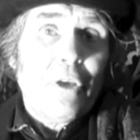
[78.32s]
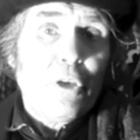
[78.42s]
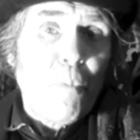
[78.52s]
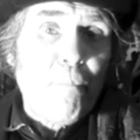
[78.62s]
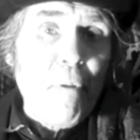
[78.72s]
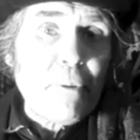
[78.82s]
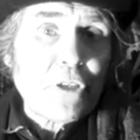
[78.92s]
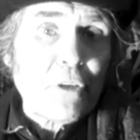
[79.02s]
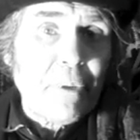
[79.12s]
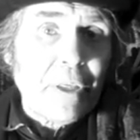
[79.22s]
You
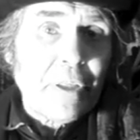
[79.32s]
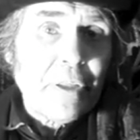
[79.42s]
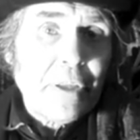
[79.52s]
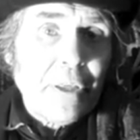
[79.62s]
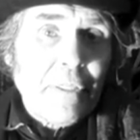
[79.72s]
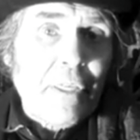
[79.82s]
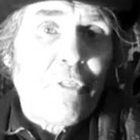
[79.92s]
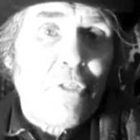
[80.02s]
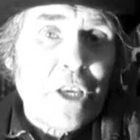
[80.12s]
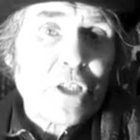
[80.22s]
promised me
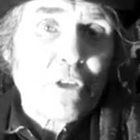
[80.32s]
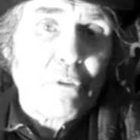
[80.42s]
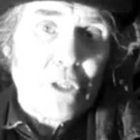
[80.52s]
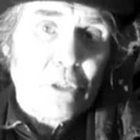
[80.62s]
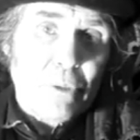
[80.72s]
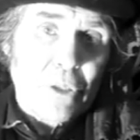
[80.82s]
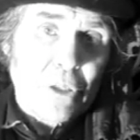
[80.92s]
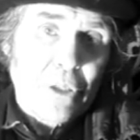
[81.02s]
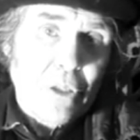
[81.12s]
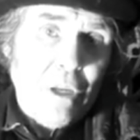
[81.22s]
that this
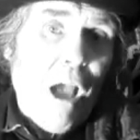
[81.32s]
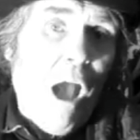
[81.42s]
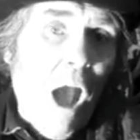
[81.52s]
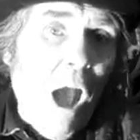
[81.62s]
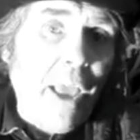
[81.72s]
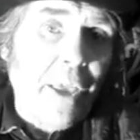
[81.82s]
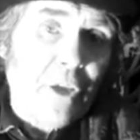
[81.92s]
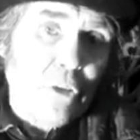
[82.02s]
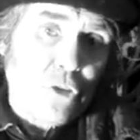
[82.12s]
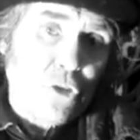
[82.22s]
Christmas I
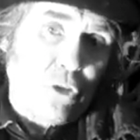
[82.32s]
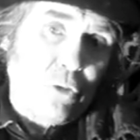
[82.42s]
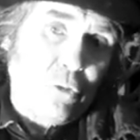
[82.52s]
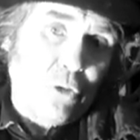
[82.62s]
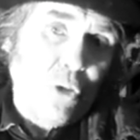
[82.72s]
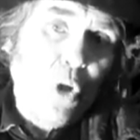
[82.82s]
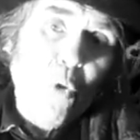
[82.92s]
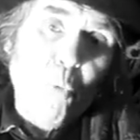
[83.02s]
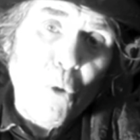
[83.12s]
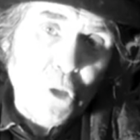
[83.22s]
could choose
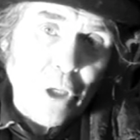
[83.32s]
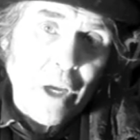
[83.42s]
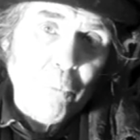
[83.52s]
what I